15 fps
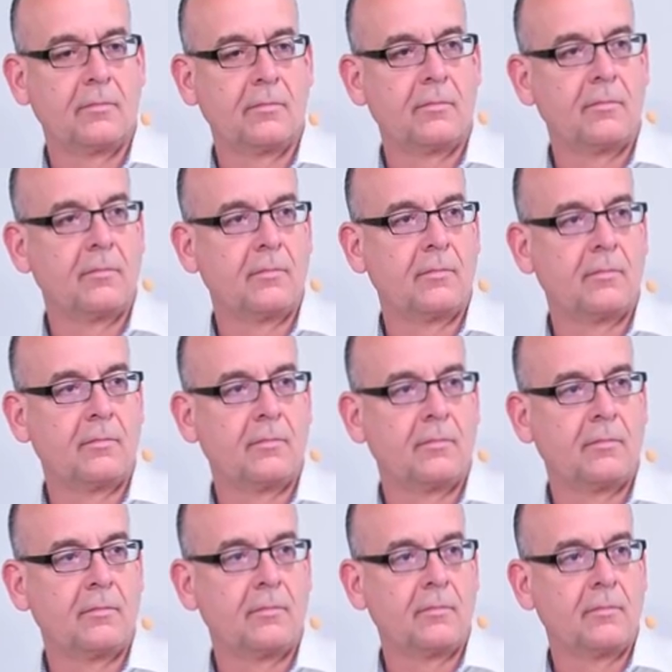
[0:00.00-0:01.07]

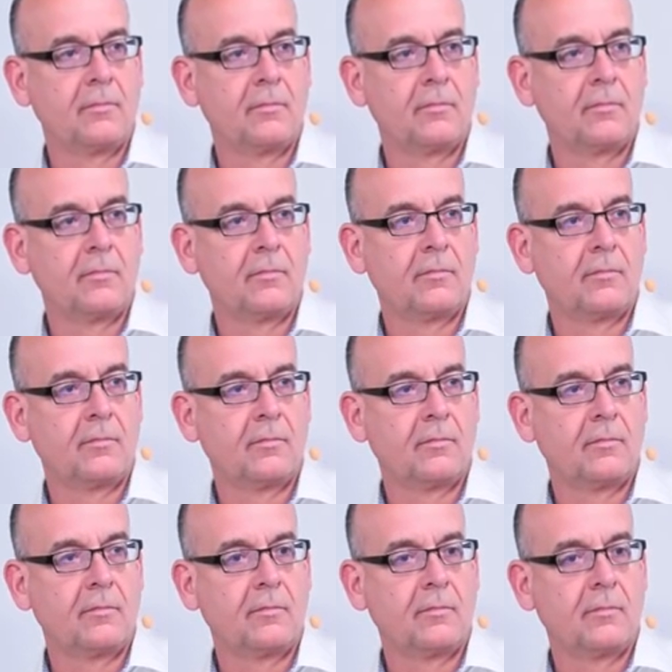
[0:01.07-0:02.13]

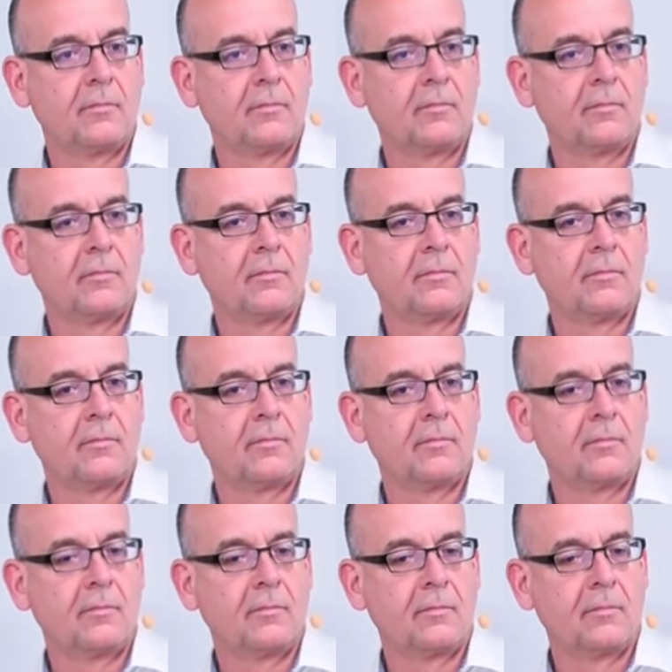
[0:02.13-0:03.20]

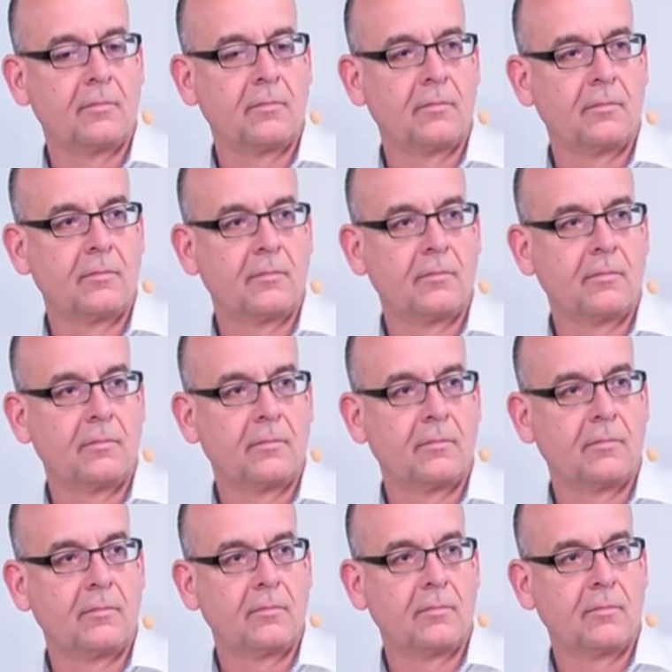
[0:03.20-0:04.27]

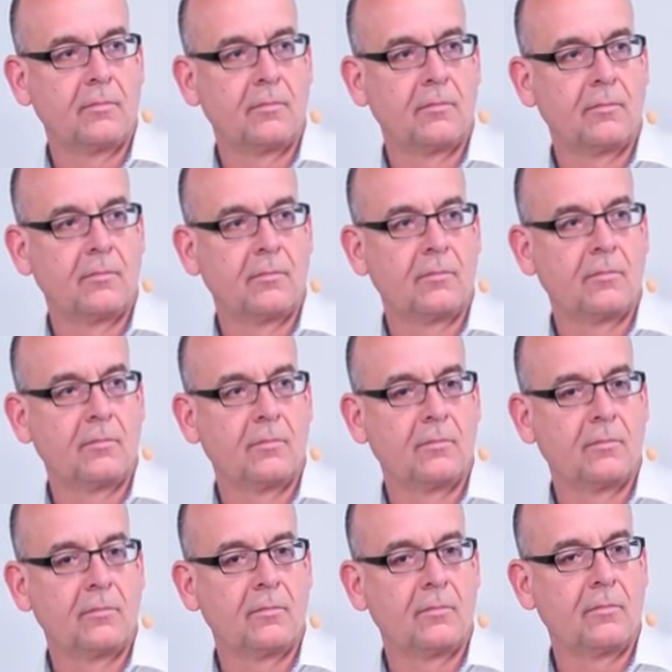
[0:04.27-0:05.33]

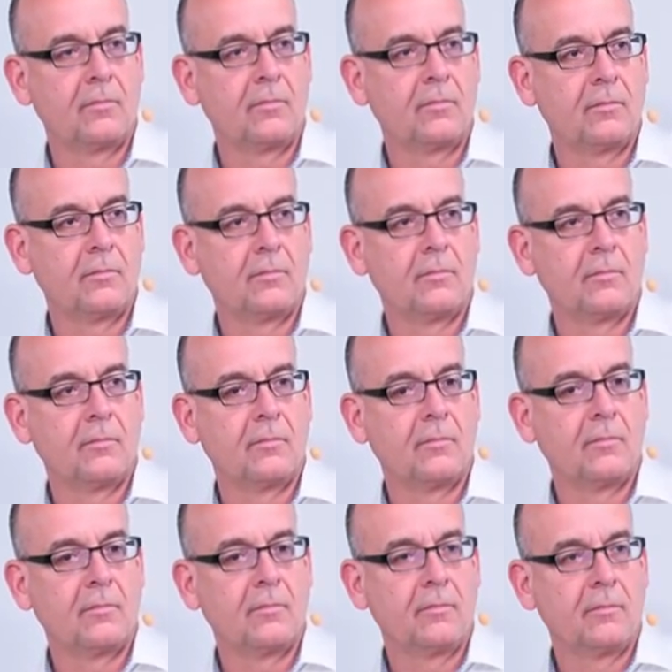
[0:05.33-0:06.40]

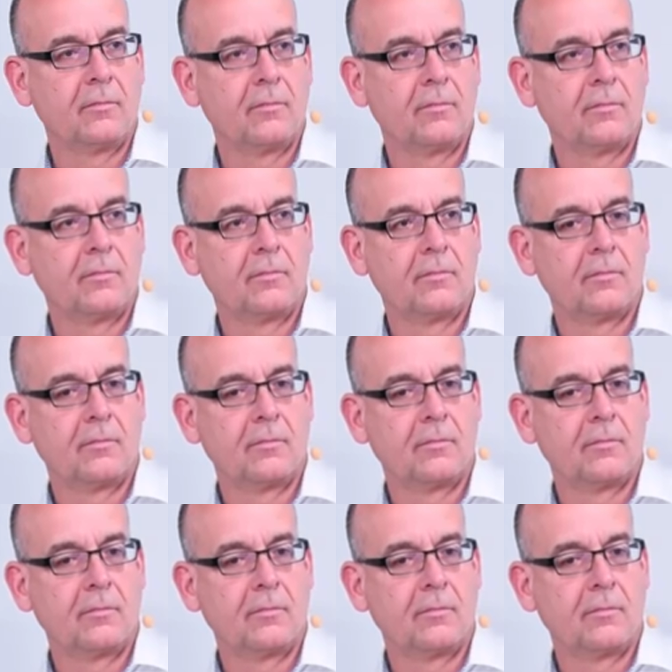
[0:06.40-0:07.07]
[no speech]